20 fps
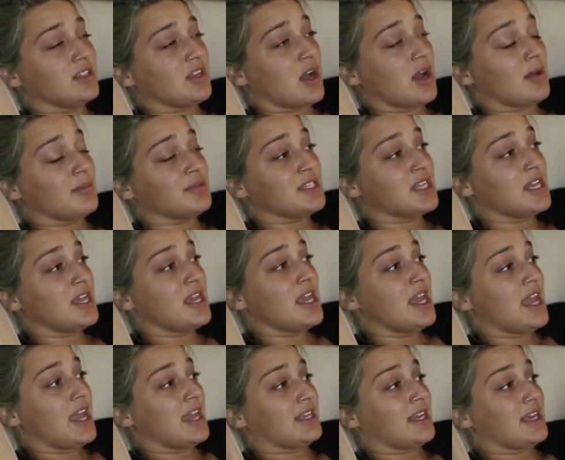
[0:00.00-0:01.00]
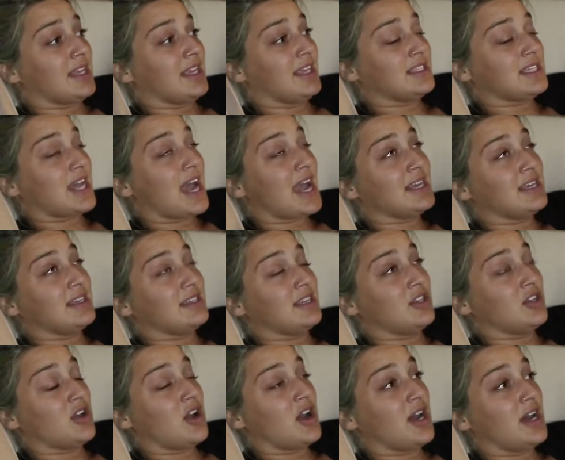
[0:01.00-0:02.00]
tops, and I like tied it in a
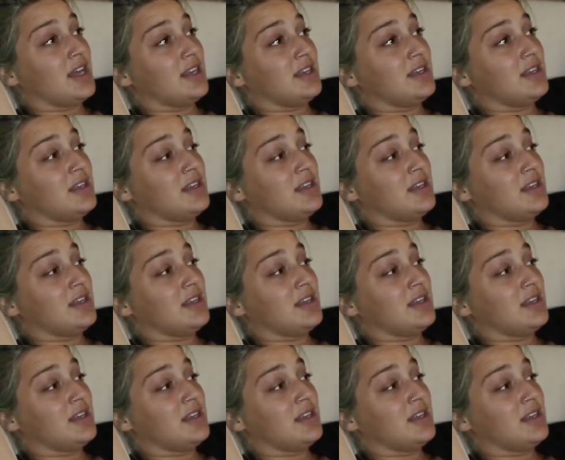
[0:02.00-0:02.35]
knot